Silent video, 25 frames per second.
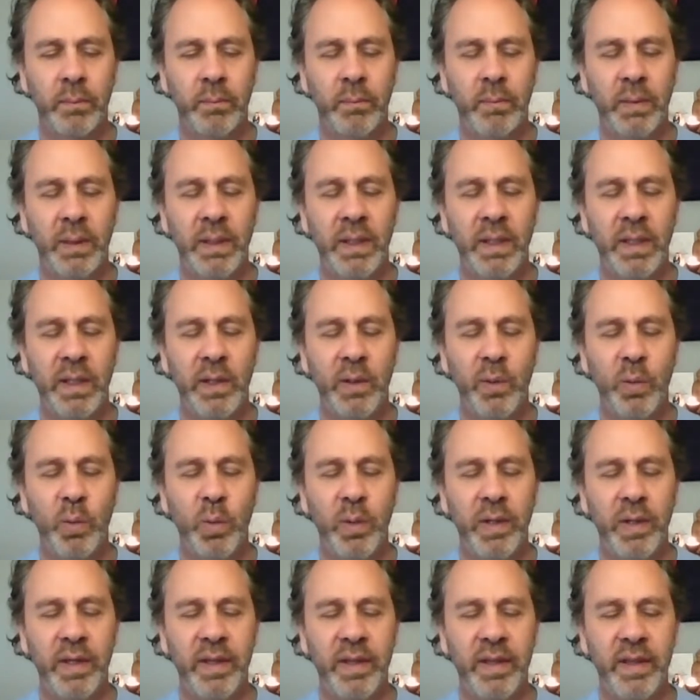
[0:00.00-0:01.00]
Being
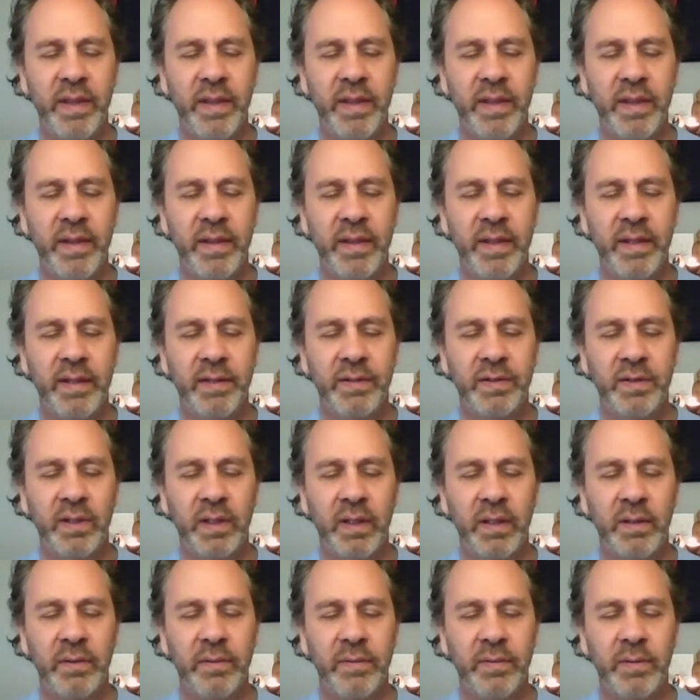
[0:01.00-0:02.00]
with this
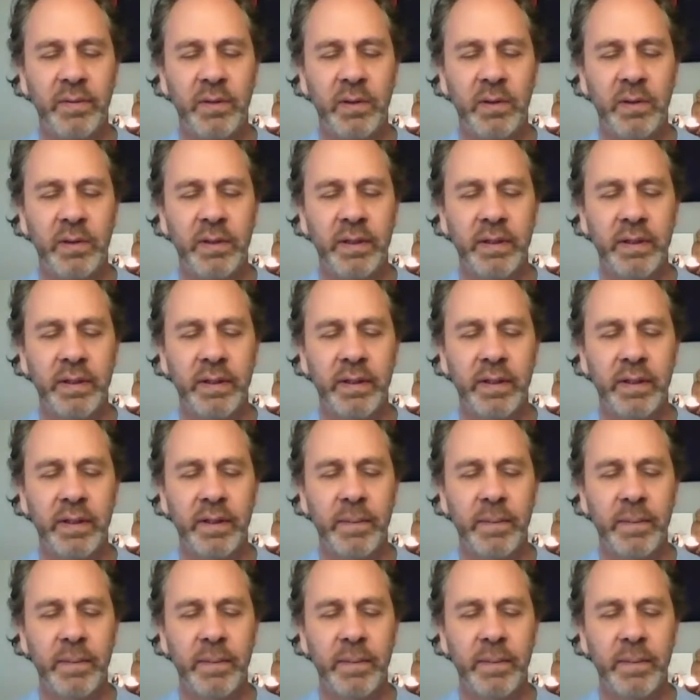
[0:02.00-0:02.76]
unfolding